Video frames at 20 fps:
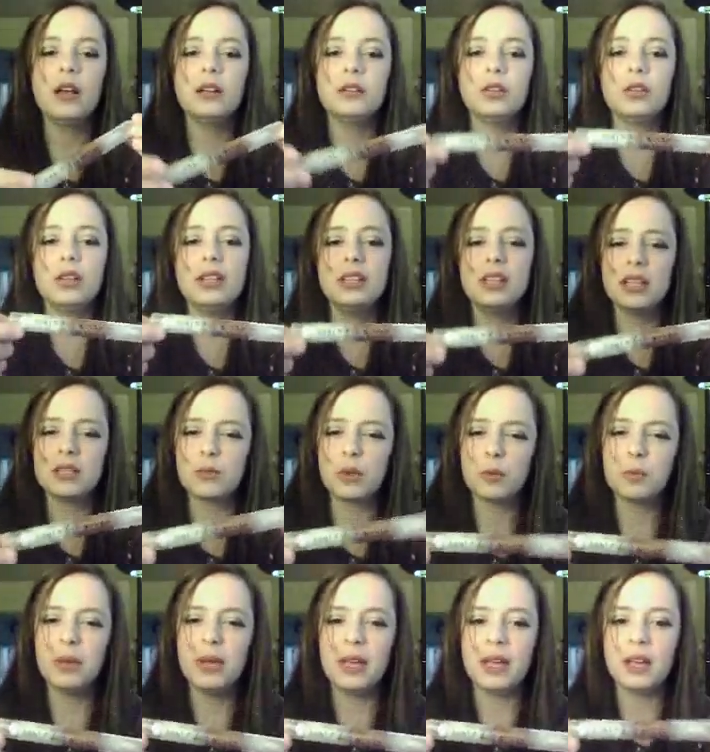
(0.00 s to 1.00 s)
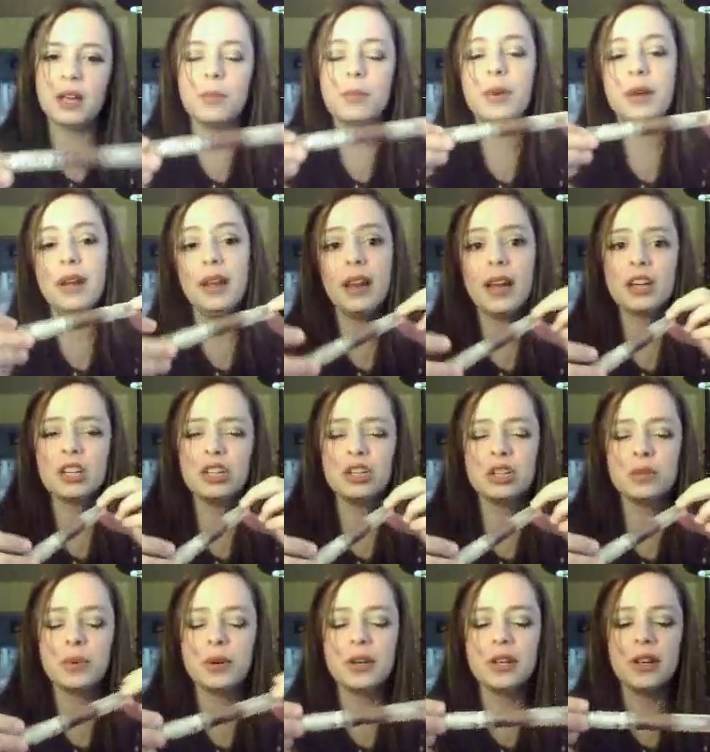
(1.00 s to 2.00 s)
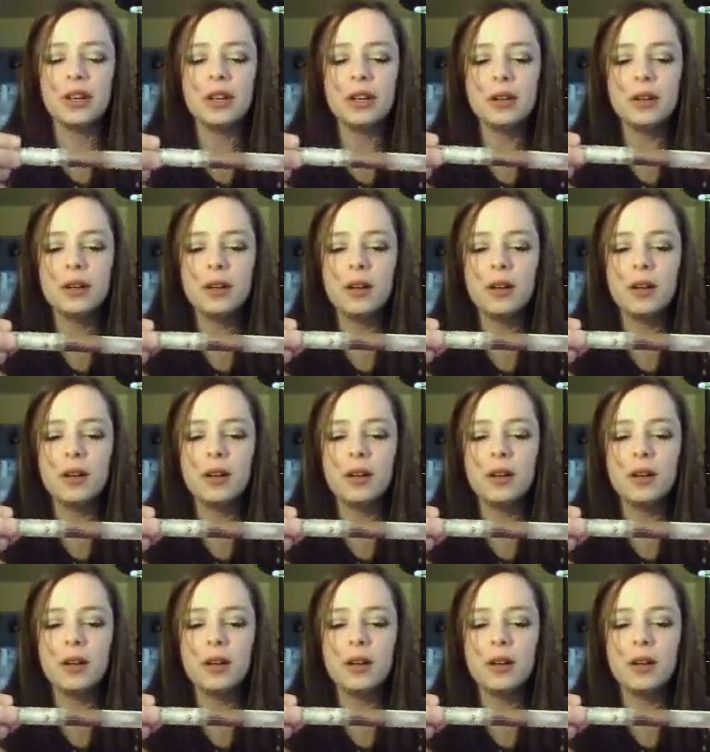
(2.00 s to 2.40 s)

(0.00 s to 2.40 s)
Lolita is more pink, but it actually looks pretty good.